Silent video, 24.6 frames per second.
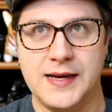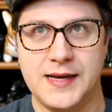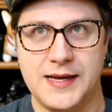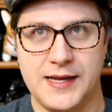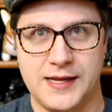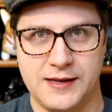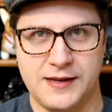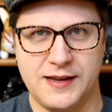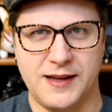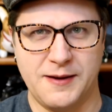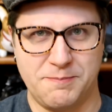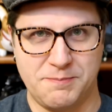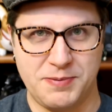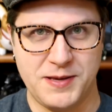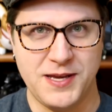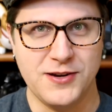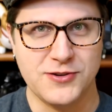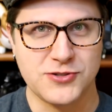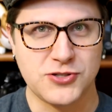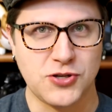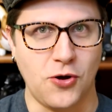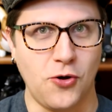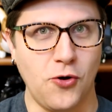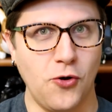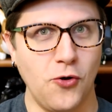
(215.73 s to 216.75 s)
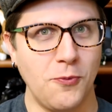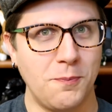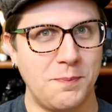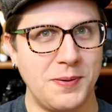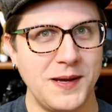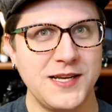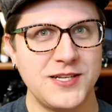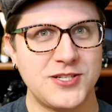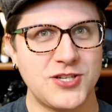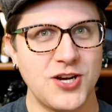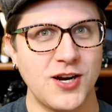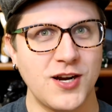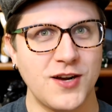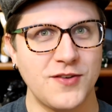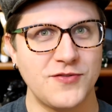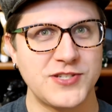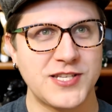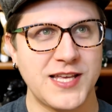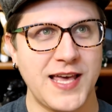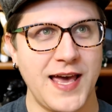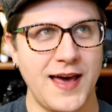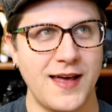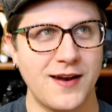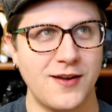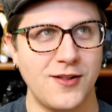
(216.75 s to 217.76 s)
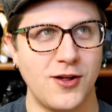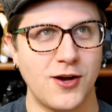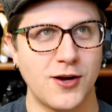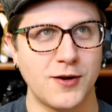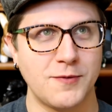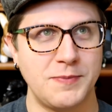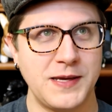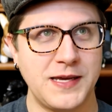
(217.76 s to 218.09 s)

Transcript: it appears a whole big chunk of his catalog,